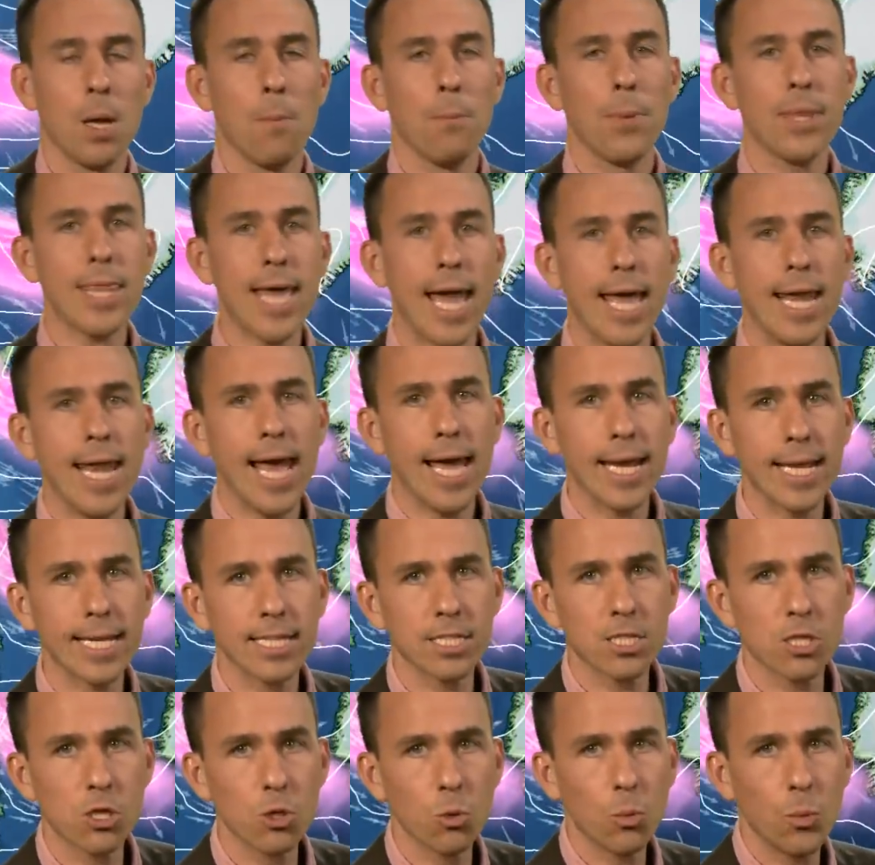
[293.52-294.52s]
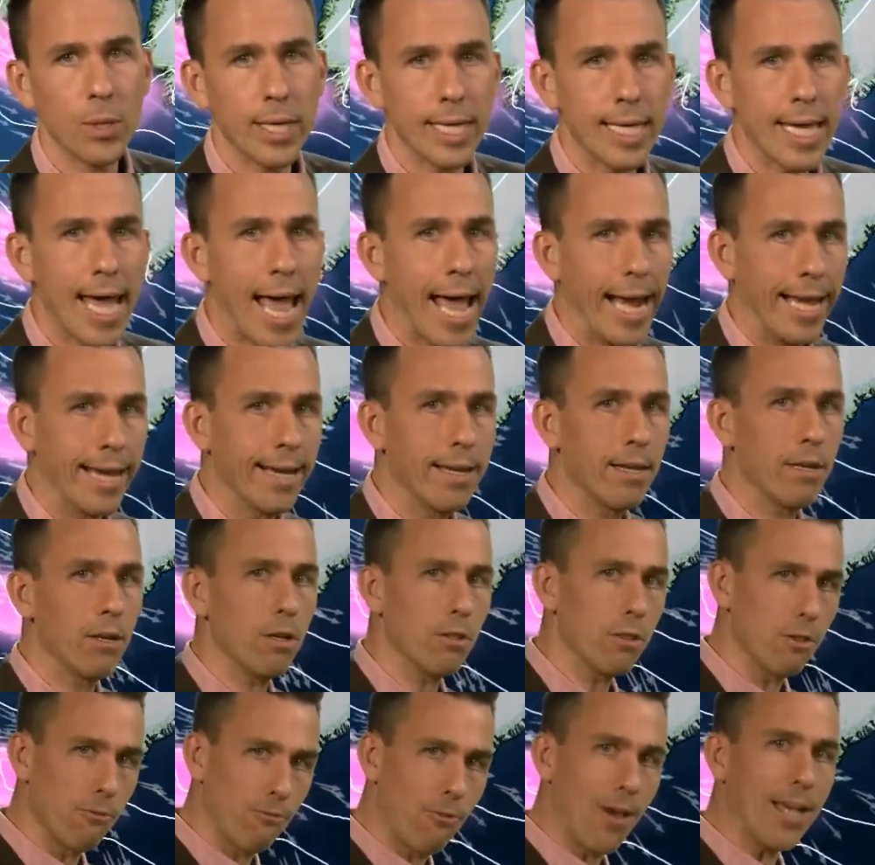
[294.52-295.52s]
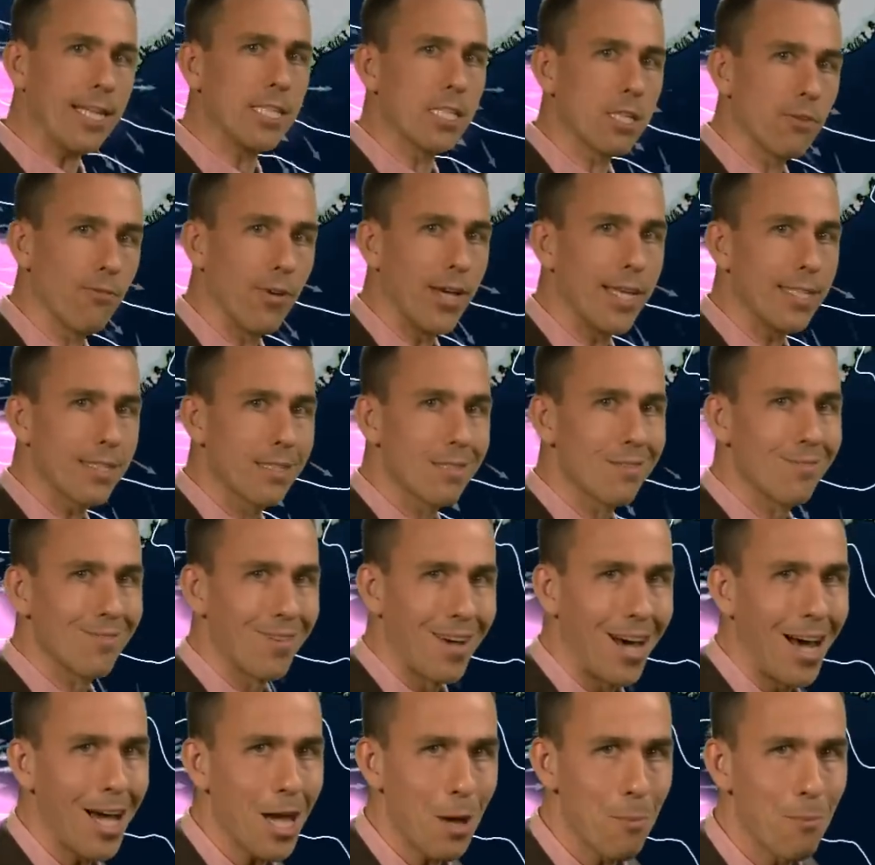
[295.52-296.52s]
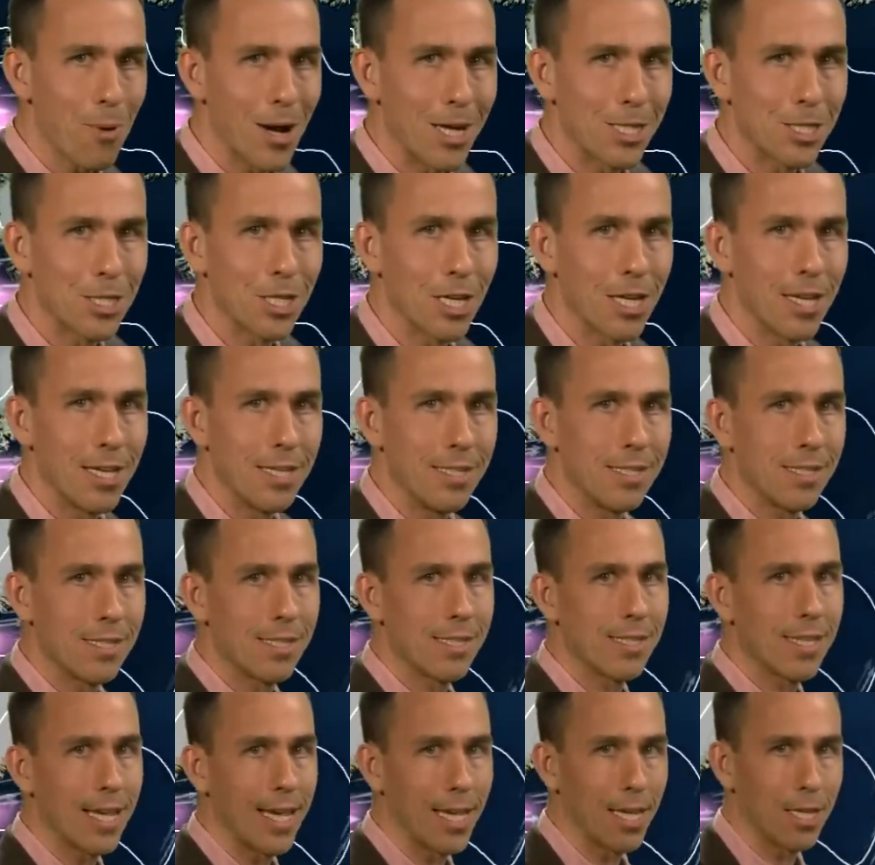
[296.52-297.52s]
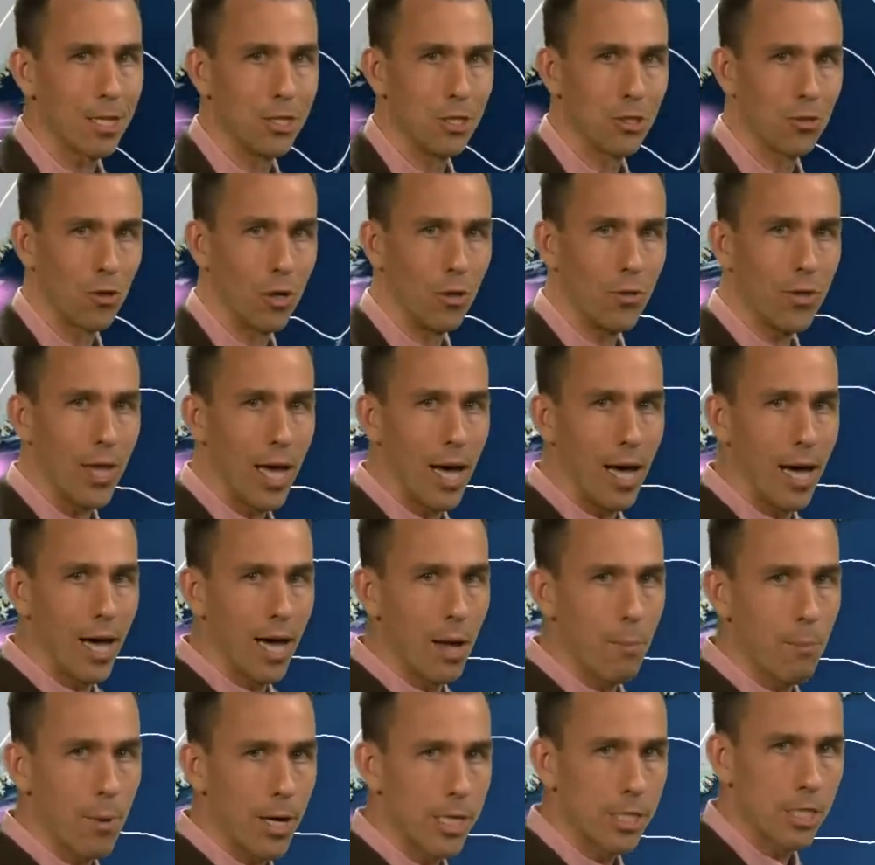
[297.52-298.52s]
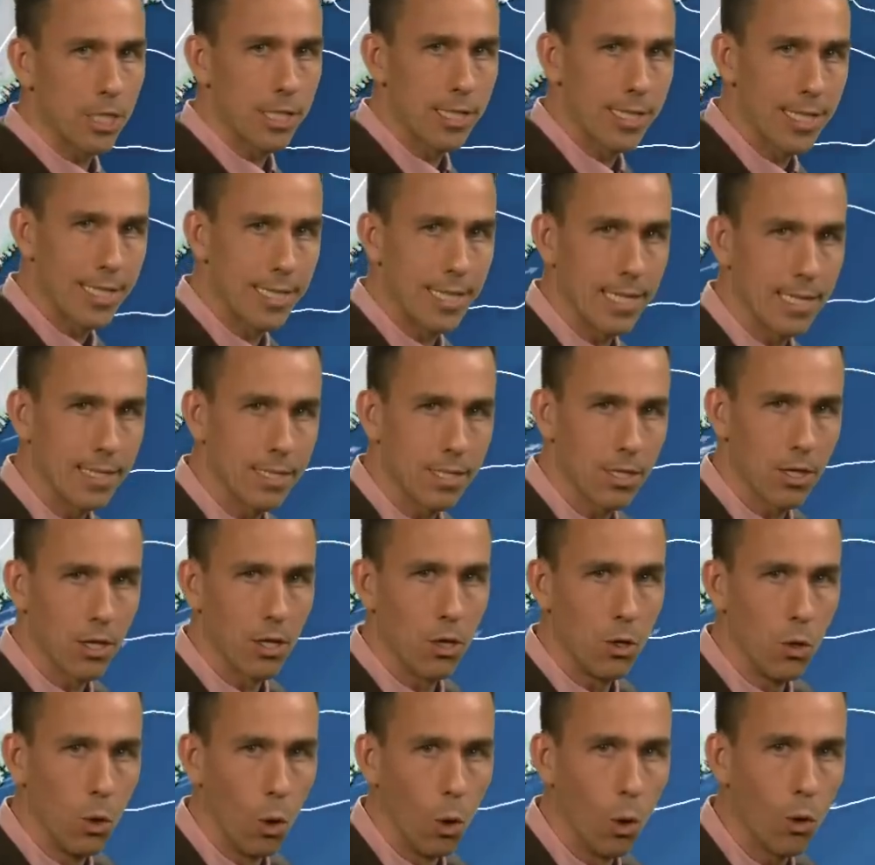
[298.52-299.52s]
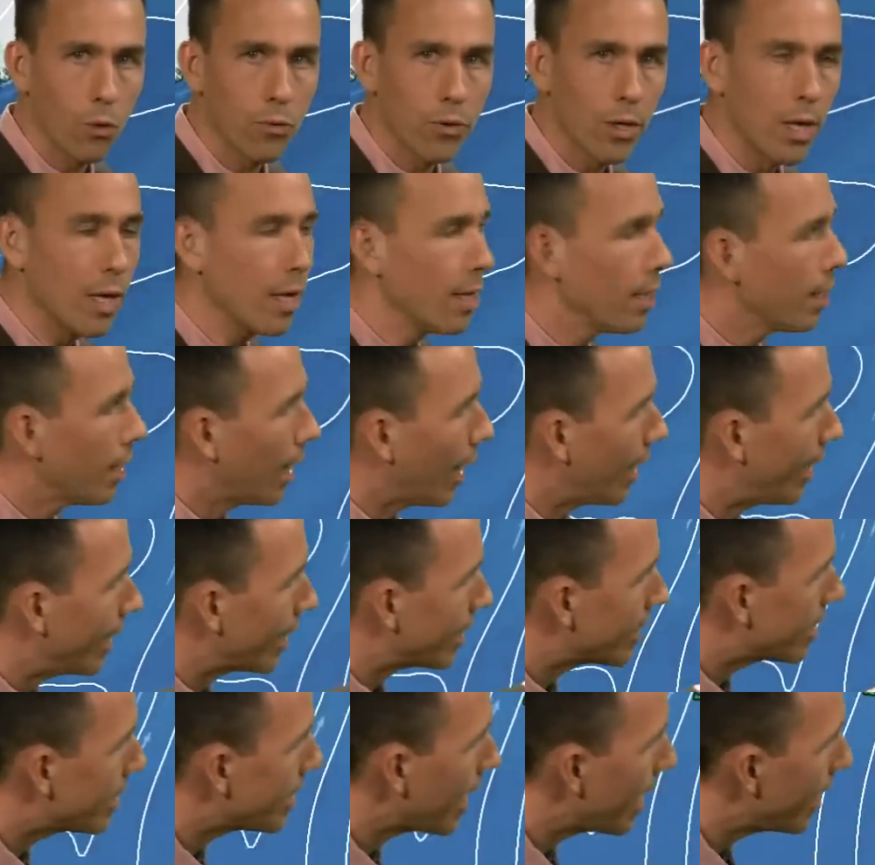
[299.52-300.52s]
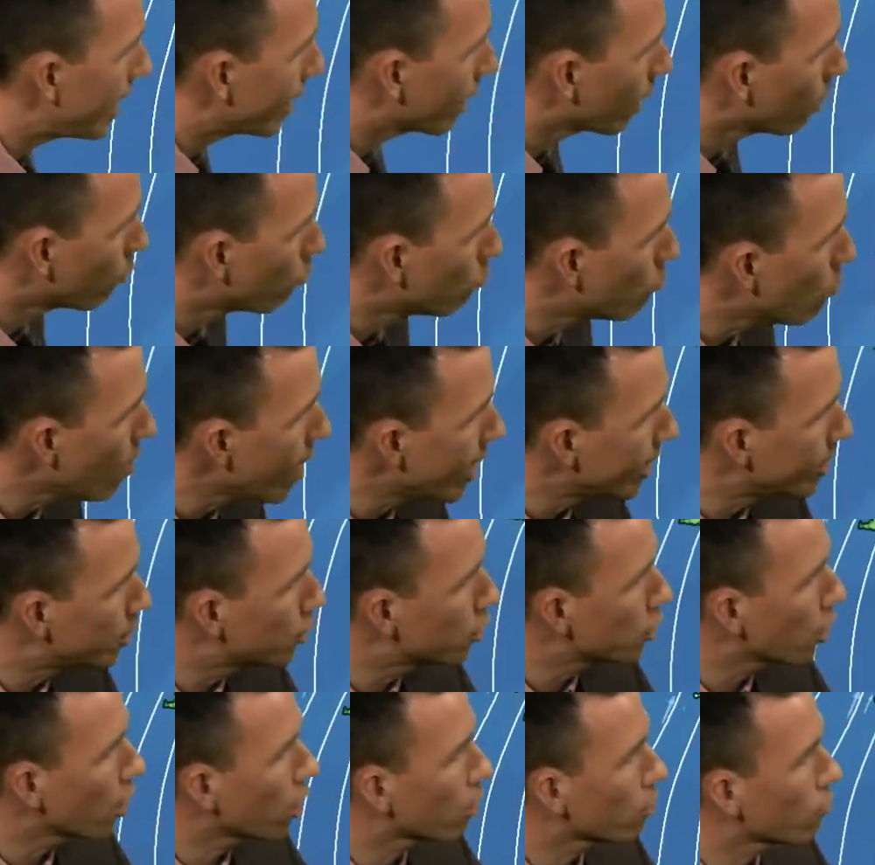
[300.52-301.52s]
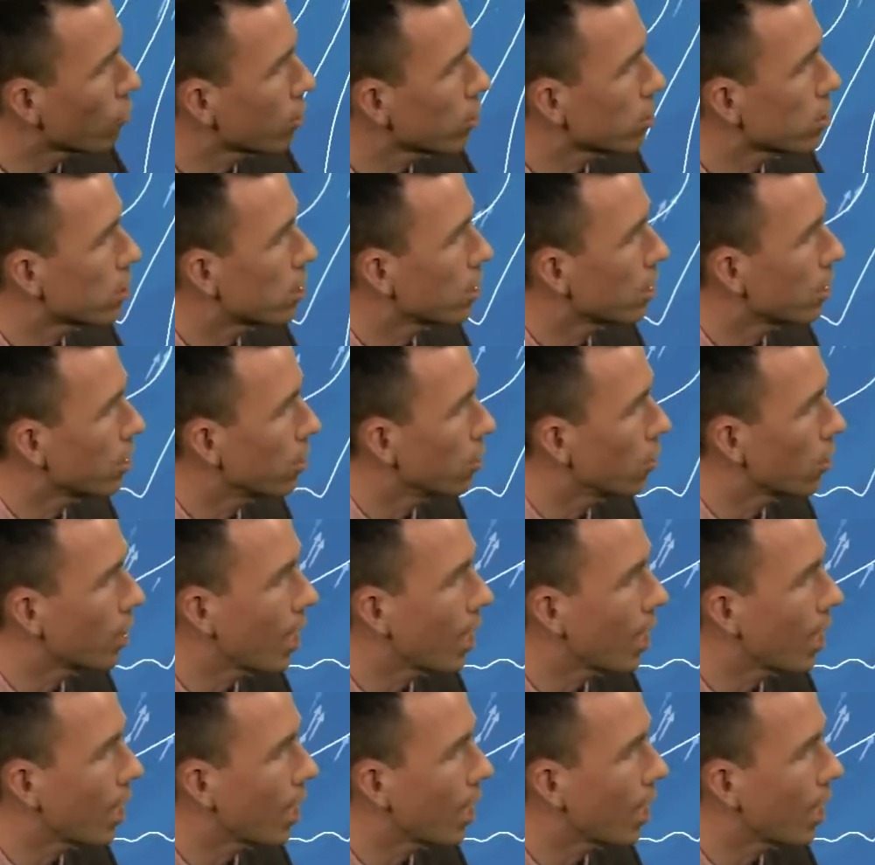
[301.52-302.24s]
But then heading into the weekend, and on the face of it, Higher pressure is in control, that higher pressure sitting to the north and extending a ridge across the